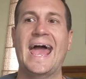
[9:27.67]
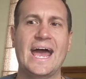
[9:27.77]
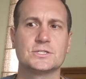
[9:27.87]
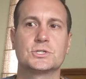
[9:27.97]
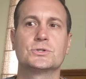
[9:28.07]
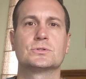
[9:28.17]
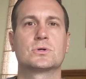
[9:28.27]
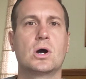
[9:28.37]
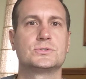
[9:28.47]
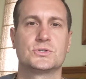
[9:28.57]
Ask your
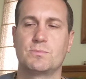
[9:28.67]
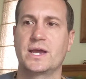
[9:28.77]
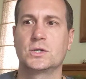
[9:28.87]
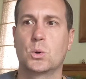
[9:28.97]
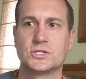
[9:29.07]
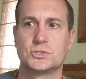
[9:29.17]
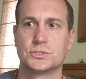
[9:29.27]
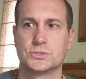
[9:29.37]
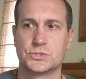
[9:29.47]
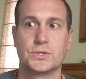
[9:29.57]
unconscious mind
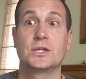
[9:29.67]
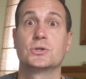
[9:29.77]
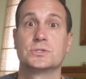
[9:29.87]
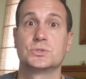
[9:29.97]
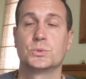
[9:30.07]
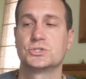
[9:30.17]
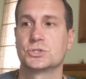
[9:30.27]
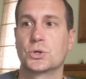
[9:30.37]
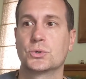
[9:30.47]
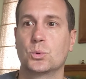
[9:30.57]
questions and let your
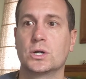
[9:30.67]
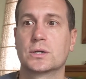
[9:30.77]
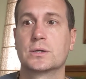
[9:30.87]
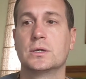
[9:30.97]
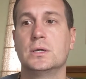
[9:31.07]
intuition go to work.